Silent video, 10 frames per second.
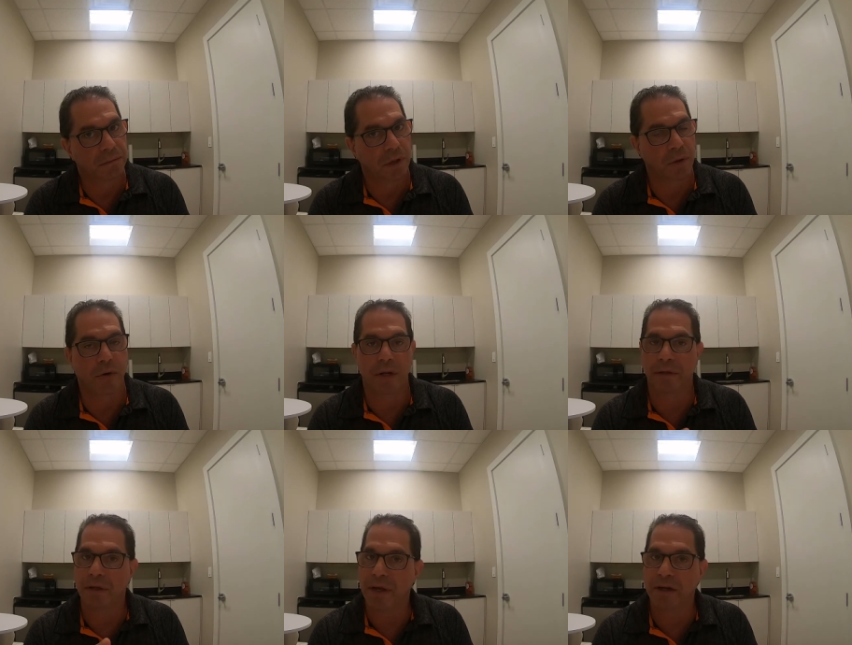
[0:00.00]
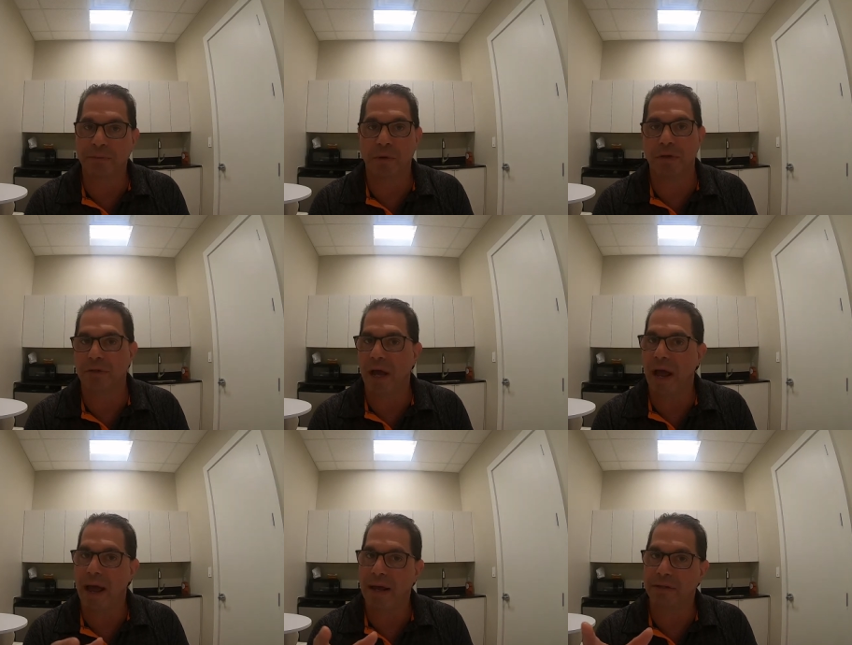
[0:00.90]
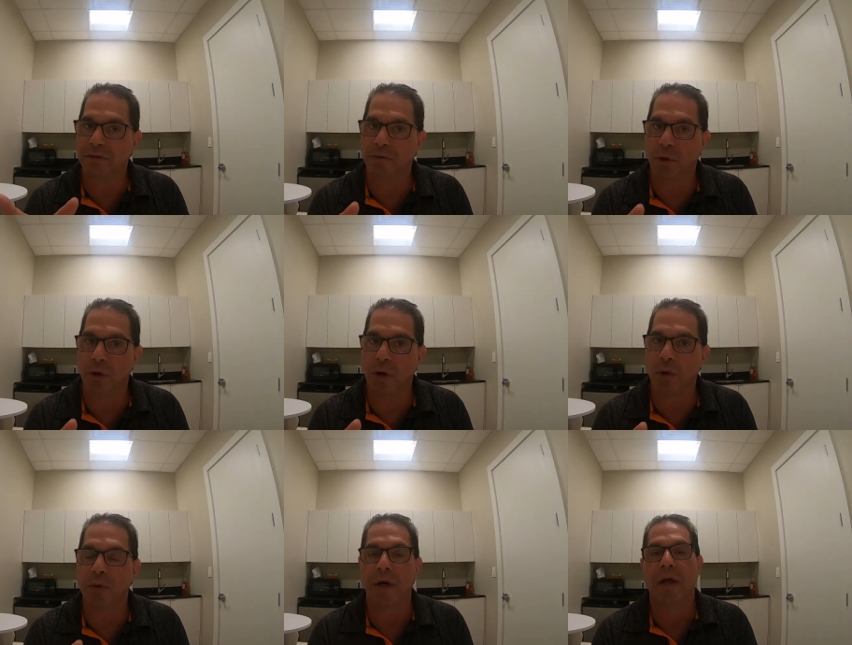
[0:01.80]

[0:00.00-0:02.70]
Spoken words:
according to the experts, as fluoro.